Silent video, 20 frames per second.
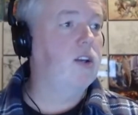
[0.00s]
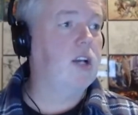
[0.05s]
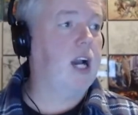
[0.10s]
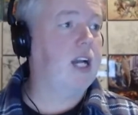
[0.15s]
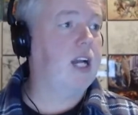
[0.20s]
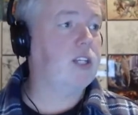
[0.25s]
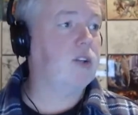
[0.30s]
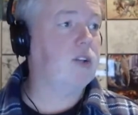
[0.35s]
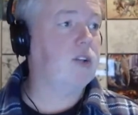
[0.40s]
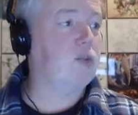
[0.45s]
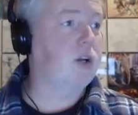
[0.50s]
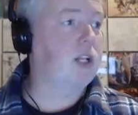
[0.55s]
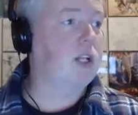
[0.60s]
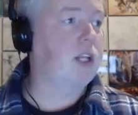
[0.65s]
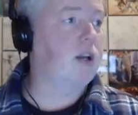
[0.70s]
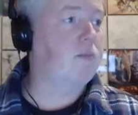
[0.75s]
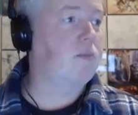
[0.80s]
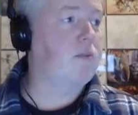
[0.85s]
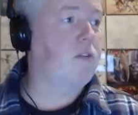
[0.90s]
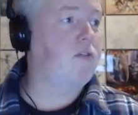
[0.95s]
You guys are really
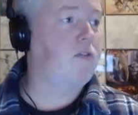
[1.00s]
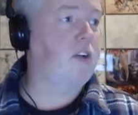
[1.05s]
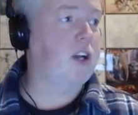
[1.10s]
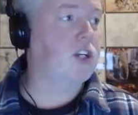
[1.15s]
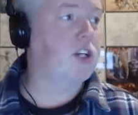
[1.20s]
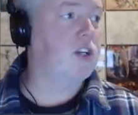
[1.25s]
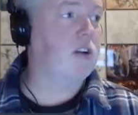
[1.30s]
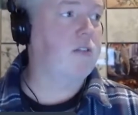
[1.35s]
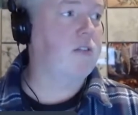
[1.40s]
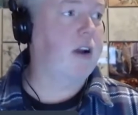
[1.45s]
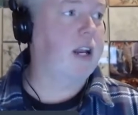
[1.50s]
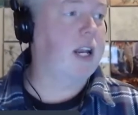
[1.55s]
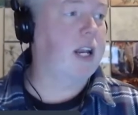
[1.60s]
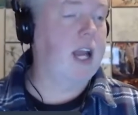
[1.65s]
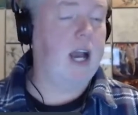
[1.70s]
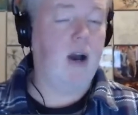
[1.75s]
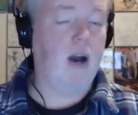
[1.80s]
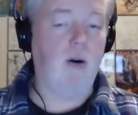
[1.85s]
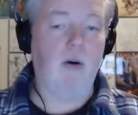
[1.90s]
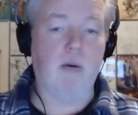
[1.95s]
unprofessional right
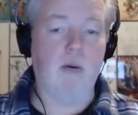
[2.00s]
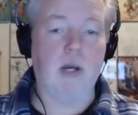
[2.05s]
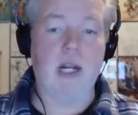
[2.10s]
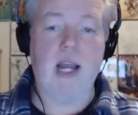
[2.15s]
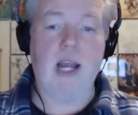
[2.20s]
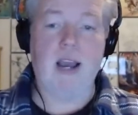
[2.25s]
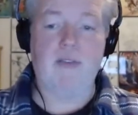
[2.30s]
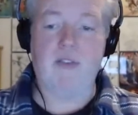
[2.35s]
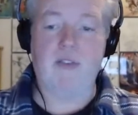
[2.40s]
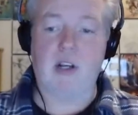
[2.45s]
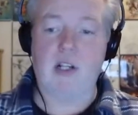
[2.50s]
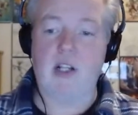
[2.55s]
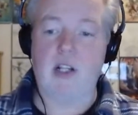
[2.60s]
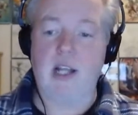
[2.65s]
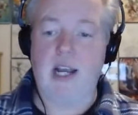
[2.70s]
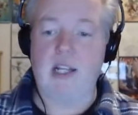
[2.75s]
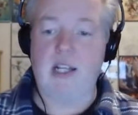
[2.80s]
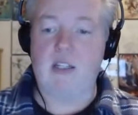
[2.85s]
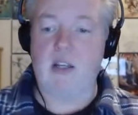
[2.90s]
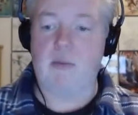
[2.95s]
now. I'm going to have to
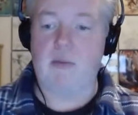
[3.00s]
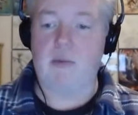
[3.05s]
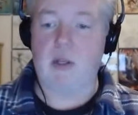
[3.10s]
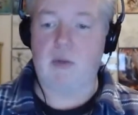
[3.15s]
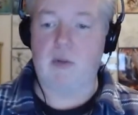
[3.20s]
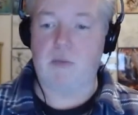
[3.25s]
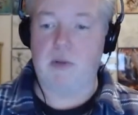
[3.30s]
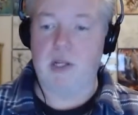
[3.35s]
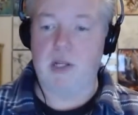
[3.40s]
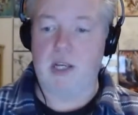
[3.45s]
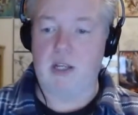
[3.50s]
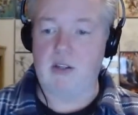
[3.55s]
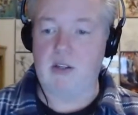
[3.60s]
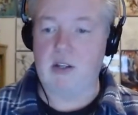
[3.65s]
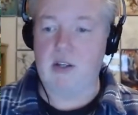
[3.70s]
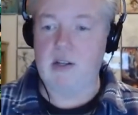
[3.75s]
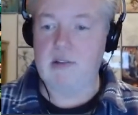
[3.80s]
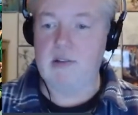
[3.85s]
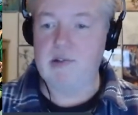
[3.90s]
class up this place.